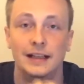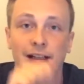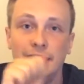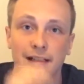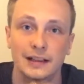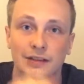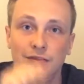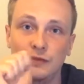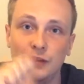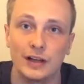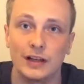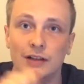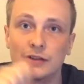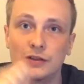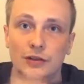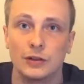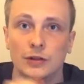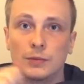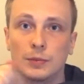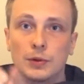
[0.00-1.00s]
It's very
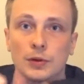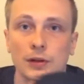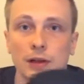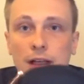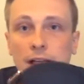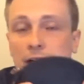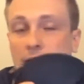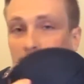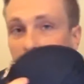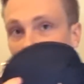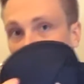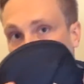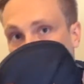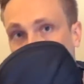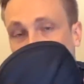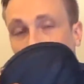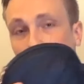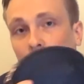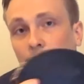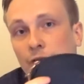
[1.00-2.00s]
durable. The
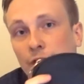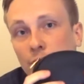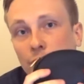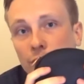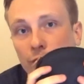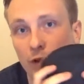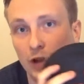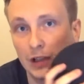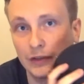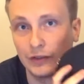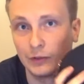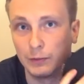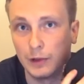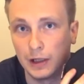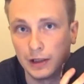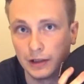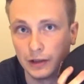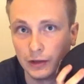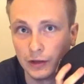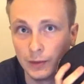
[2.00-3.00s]
other headphones, Crossfade
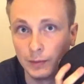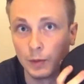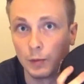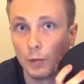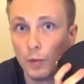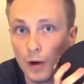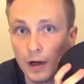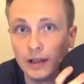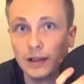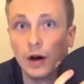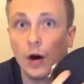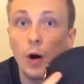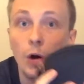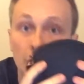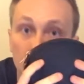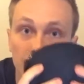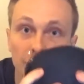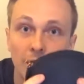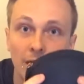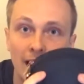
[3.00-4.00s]
Wireless number 1,
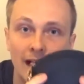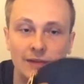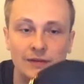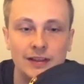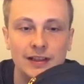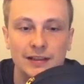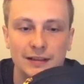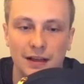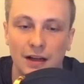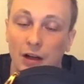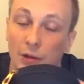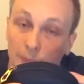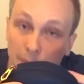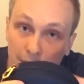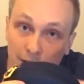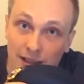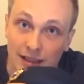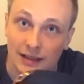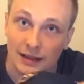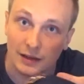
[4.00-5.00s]
also have these,
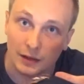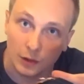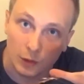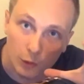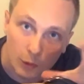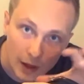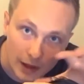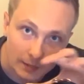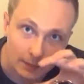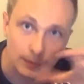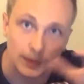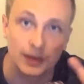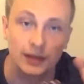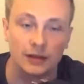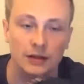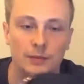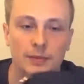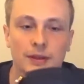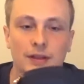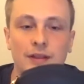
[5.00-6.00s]
albeit quite
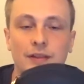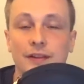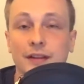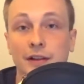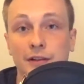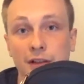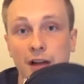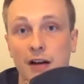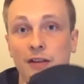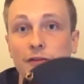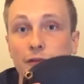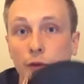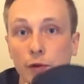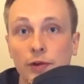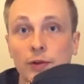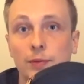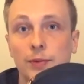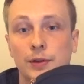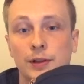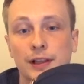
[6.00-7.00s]
bigger because they're not
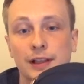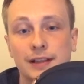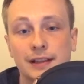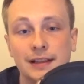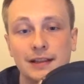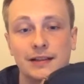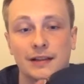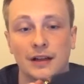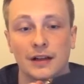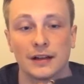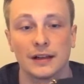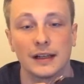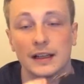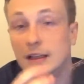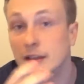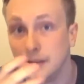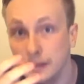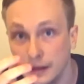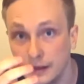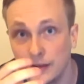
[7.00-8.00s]
foldable like these are.
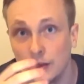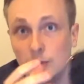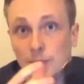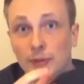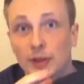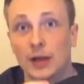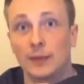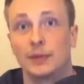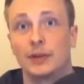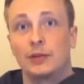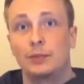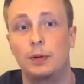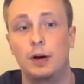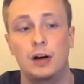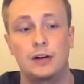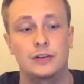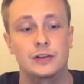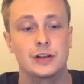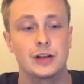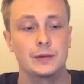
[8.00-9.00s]
So let's open up this
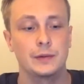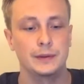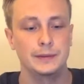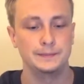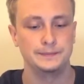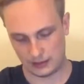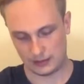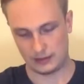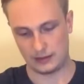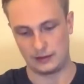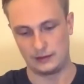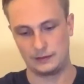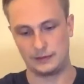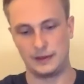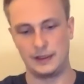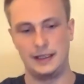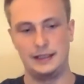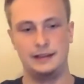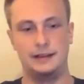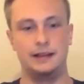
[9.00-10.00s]
box, shall we?
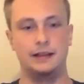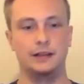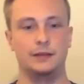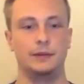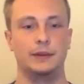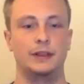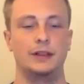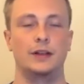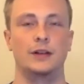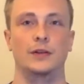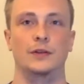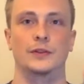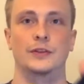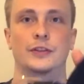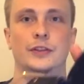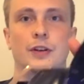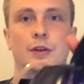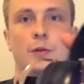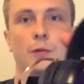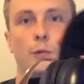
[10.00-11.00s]
Alright, here we go.
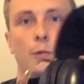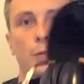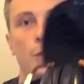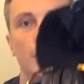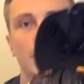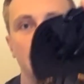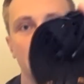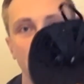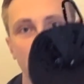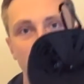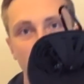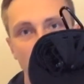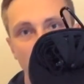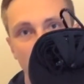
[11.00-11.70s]
So within